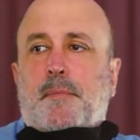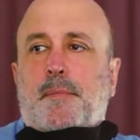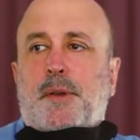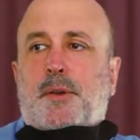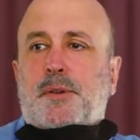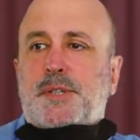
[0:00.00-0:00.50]

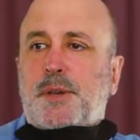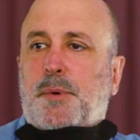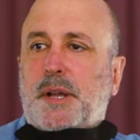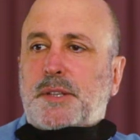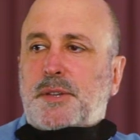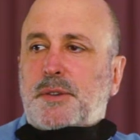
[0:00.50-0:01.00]
because He
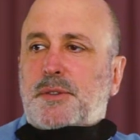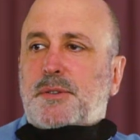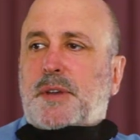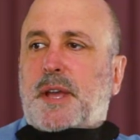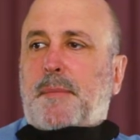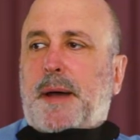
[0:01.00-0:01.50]
wants you to
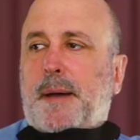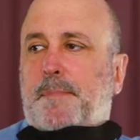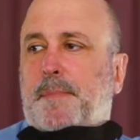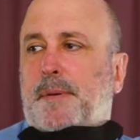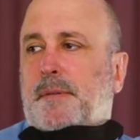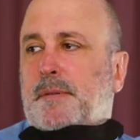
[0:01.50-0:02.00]
come
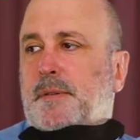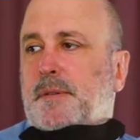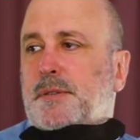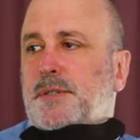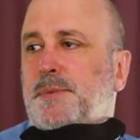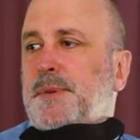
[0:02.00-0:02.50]
up
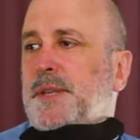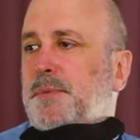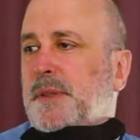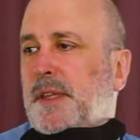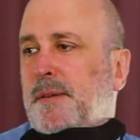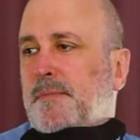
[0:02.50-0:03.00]
to meet
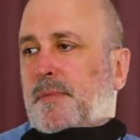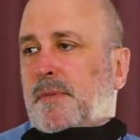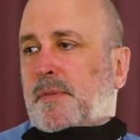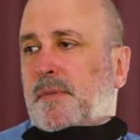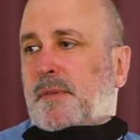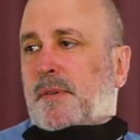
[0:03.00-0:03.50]
with Him.
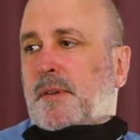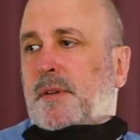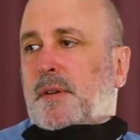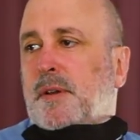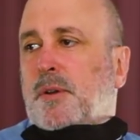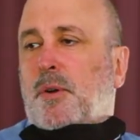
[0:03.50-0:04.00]

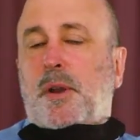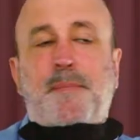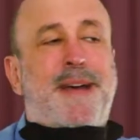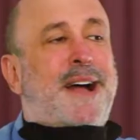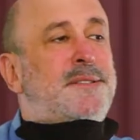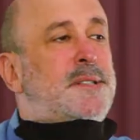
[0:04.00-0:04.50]
Call a
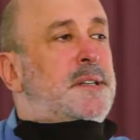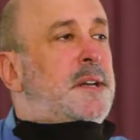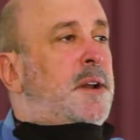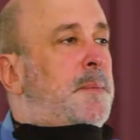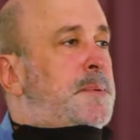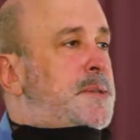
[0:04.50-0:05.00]
mountain
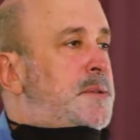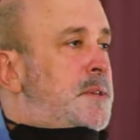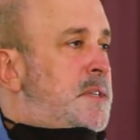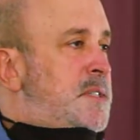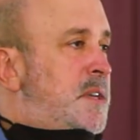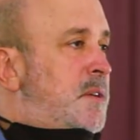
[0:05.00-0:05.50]
an
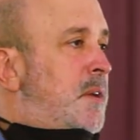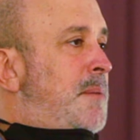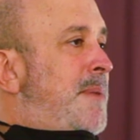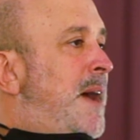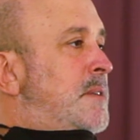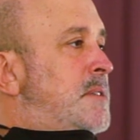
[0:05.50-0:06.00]
opportunity, call a
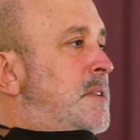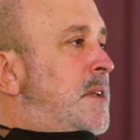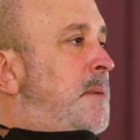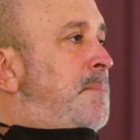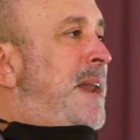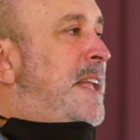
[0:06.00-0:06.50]
mountain
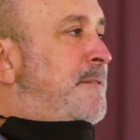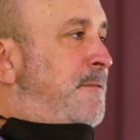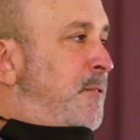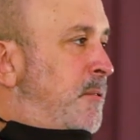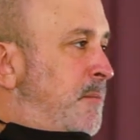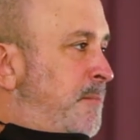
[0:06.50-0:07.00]
a
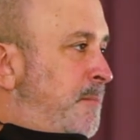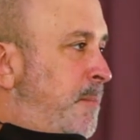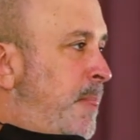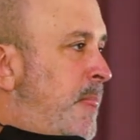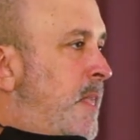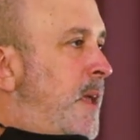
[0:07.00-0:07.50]
platform,
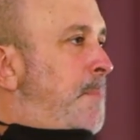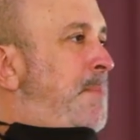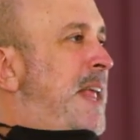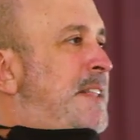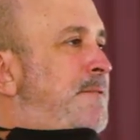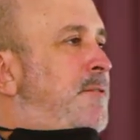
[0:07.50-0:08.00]
a
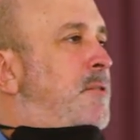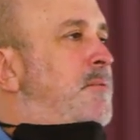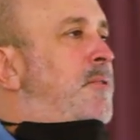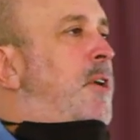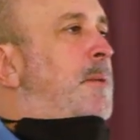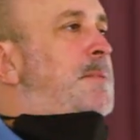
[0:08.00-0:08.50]
platform
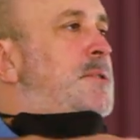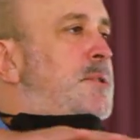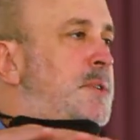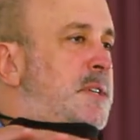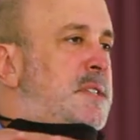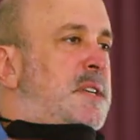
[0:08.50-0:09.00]
for
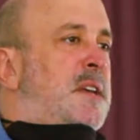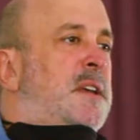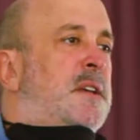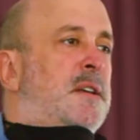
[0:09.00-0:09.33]
opportunity.